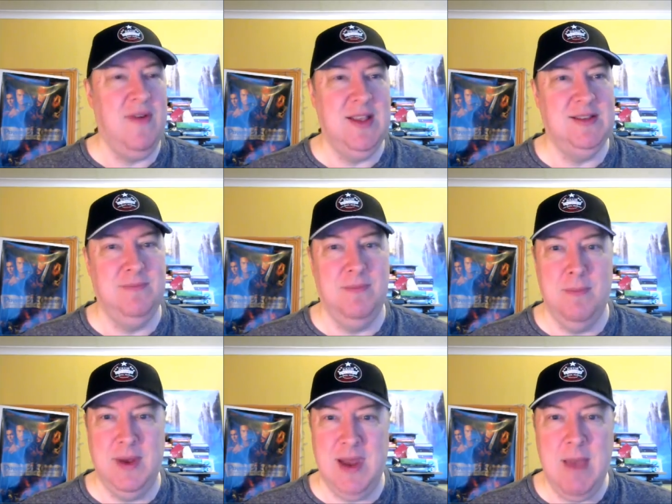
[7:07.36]
his
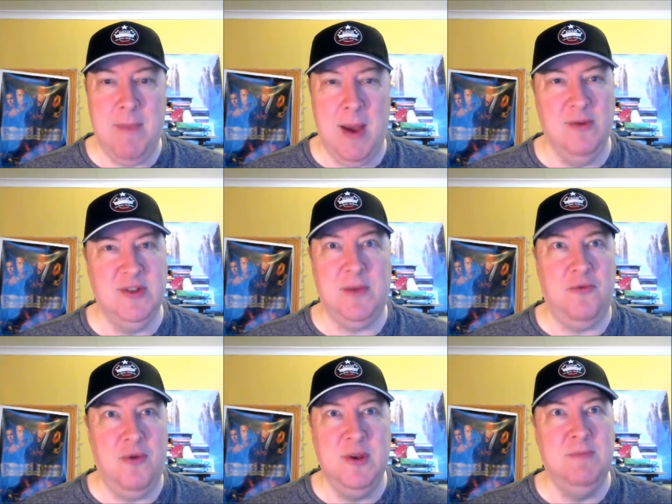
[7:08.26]
leg bones up
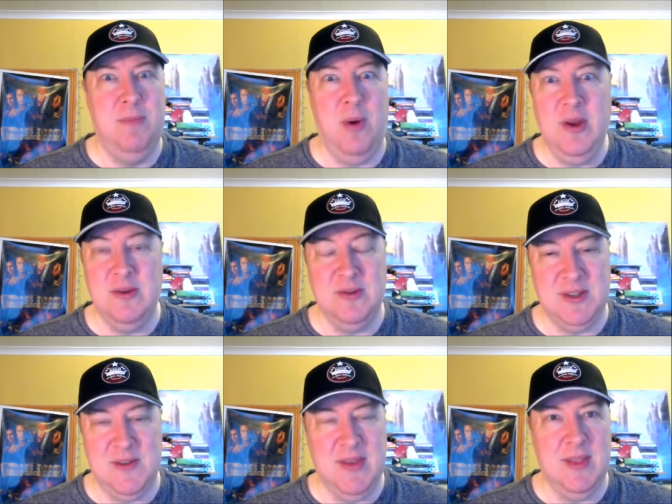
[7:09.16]
through his body or something,